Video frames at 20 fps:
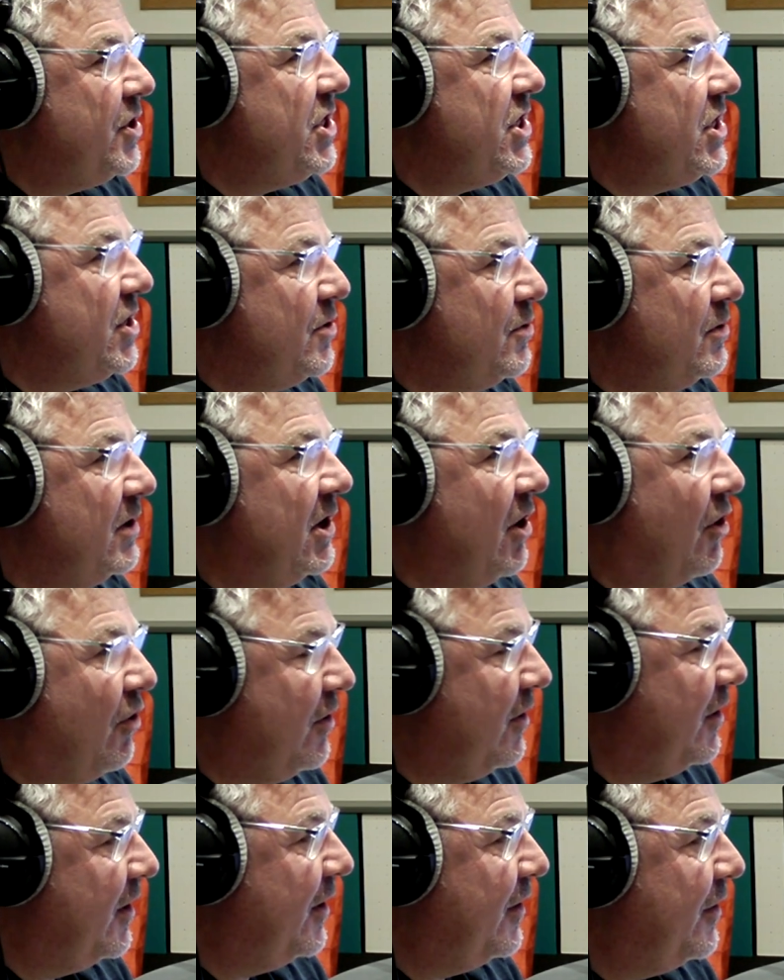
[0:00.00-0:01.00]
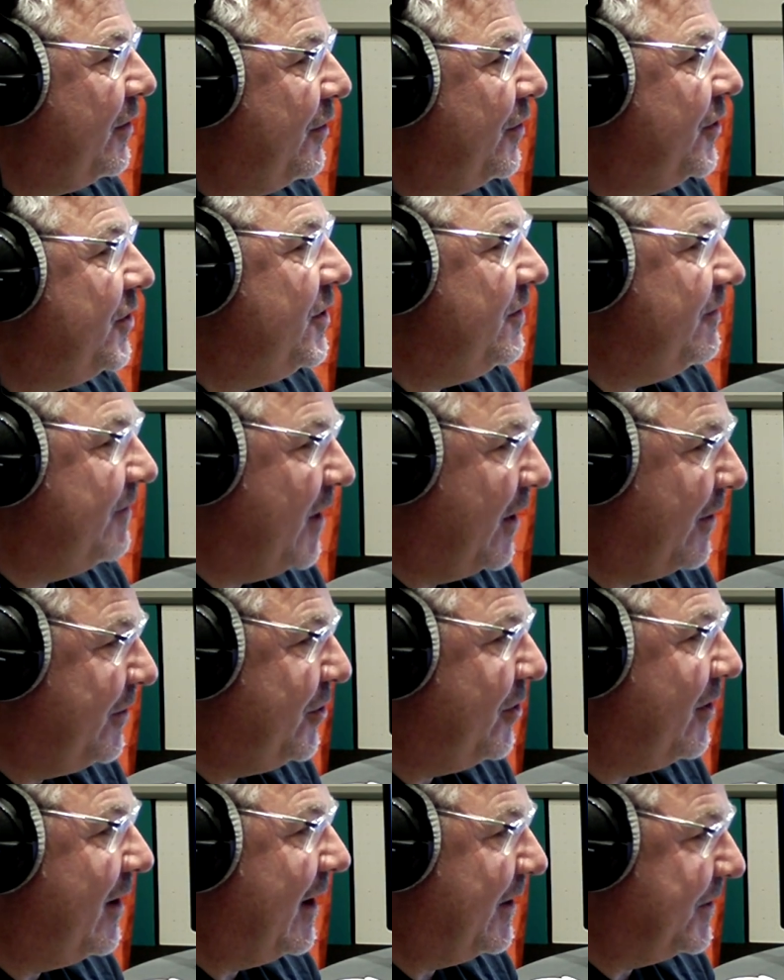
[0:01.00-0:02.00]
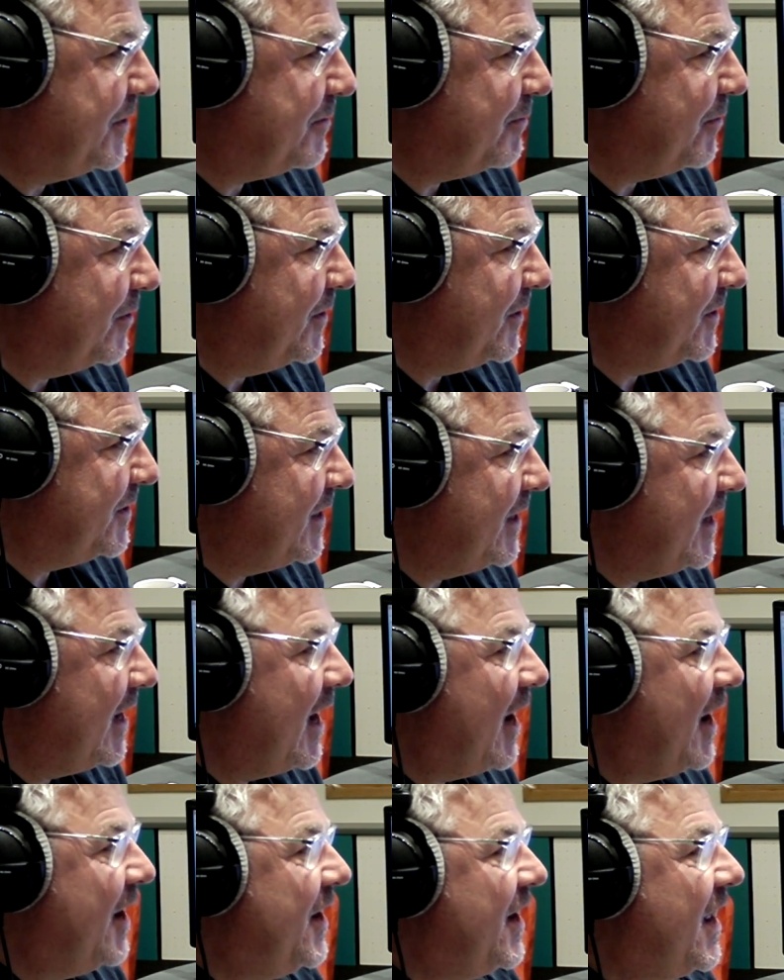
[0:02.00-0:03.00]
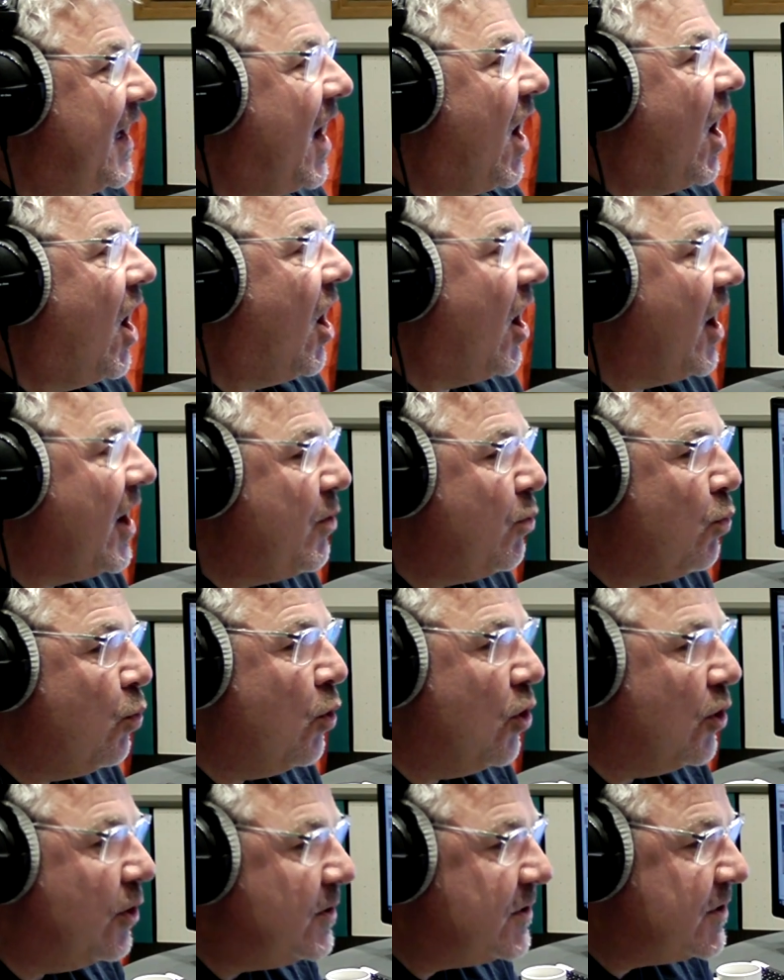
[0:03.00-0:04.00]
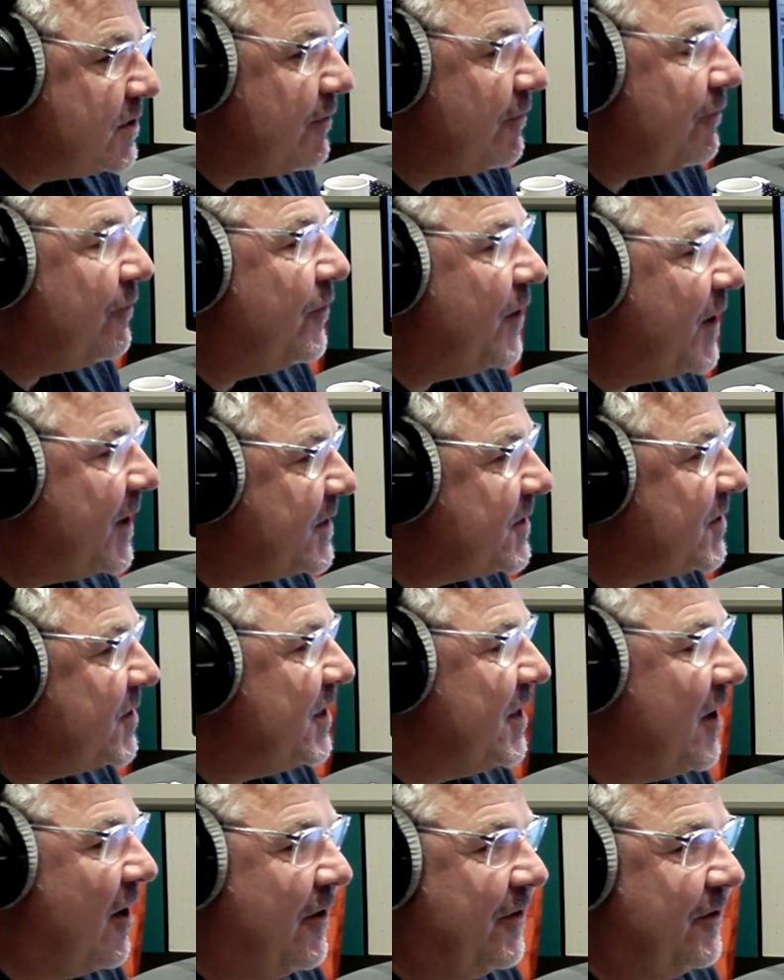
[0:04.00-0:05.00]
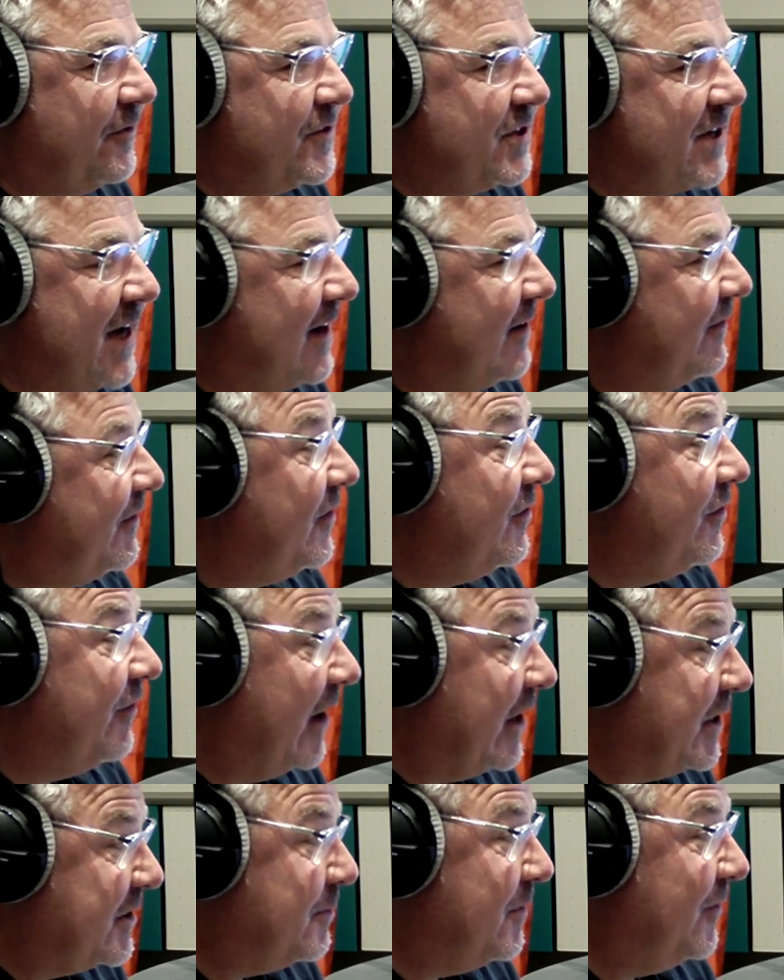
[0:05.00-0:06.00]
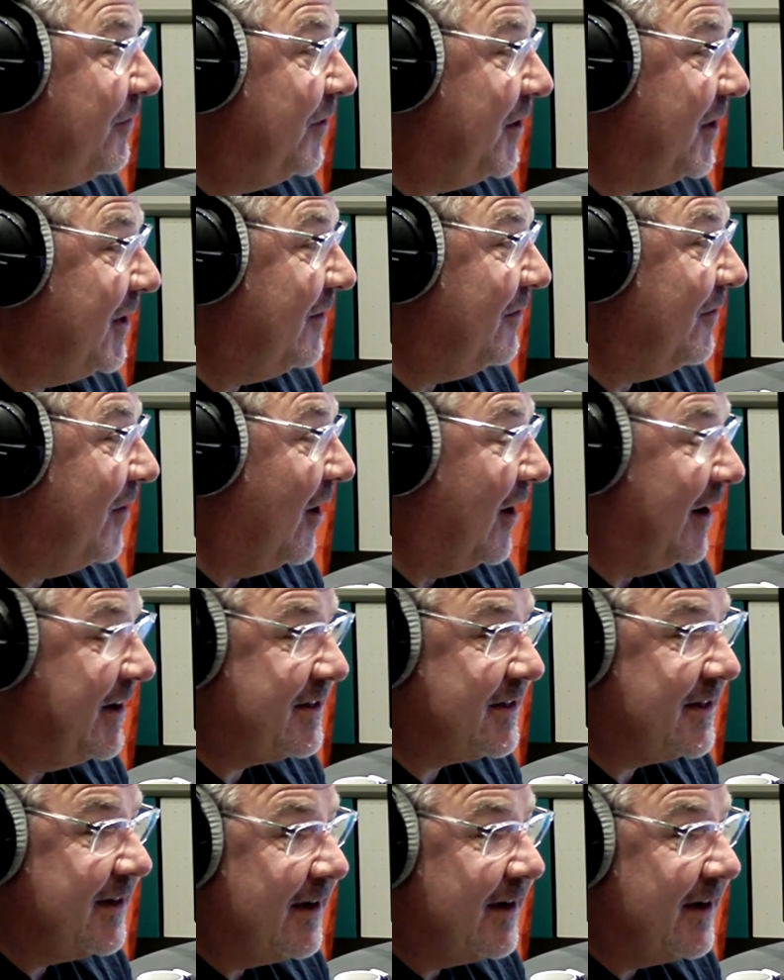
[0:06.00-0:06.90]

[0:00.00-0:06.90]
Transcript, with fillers: you longer than you've known your husband, and I would, first thing I'd have said if you'd have asked me for the advice